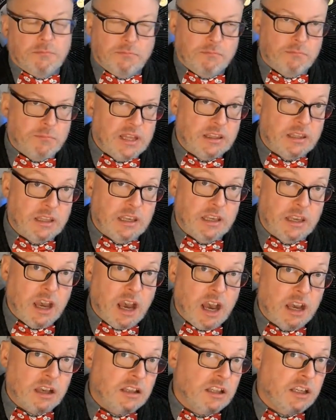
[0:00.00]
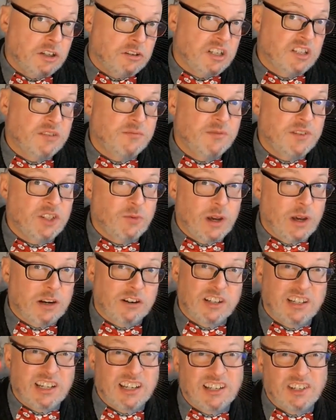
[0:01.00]
but the ugly Christmas sweater
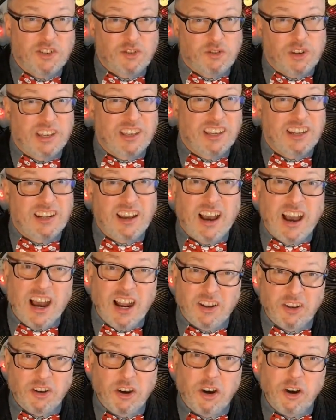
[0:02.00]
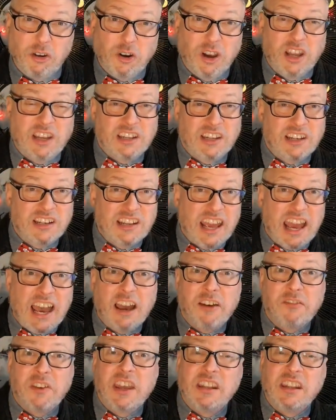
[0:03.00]
didn't drink any hot cocoa and didn't
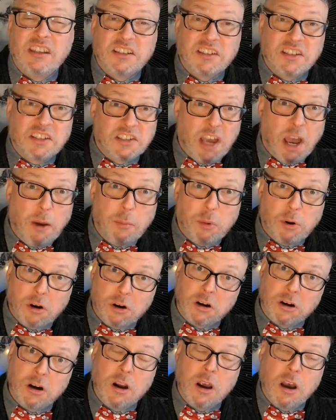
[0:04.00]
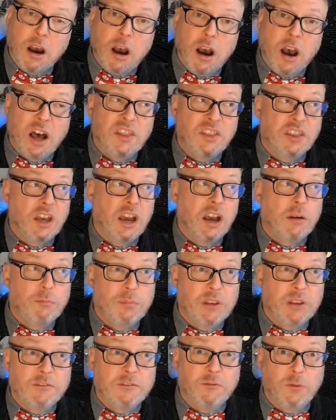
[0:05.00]
have any supper on the
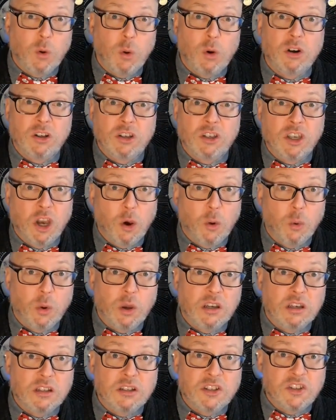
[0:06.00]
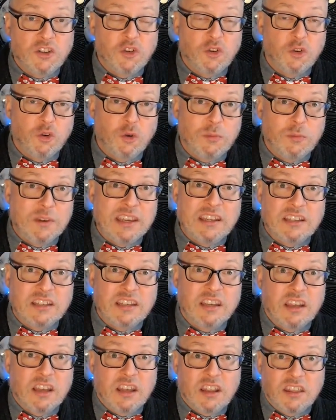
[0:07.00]
before going to meet
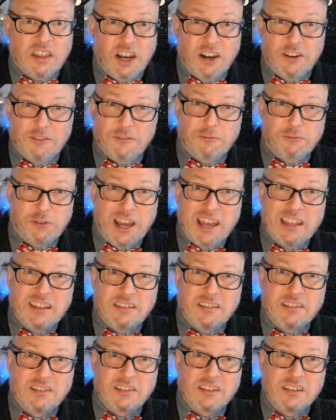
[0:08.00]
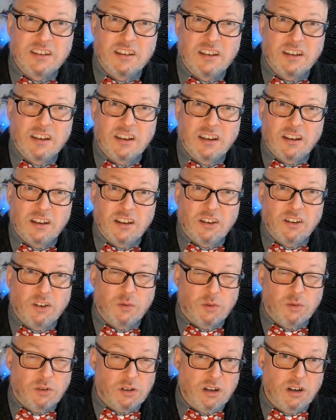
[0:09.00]
their friends who
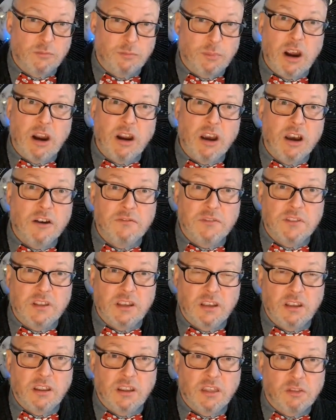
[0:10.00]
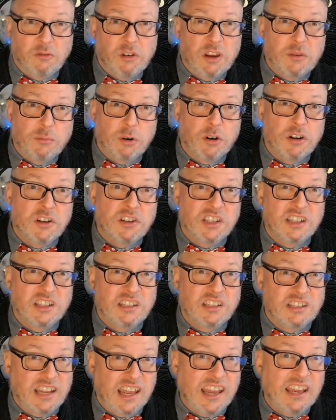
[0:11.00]
were part of the three-person
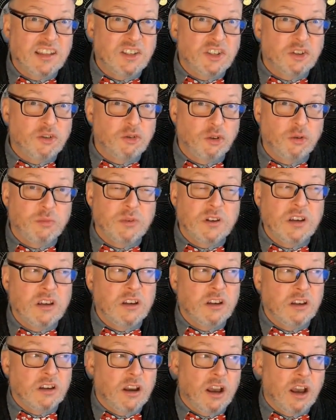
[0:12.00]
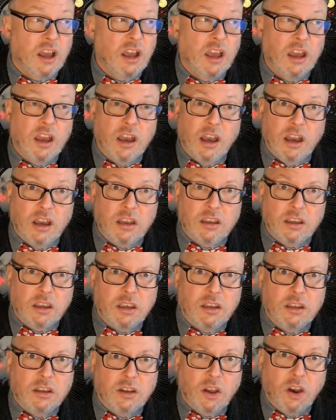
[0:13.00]
dance group,
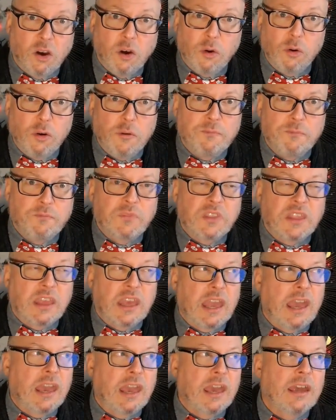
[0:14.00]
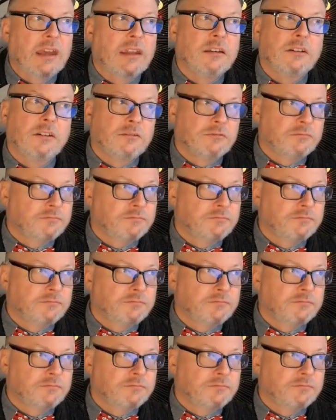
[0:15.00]
and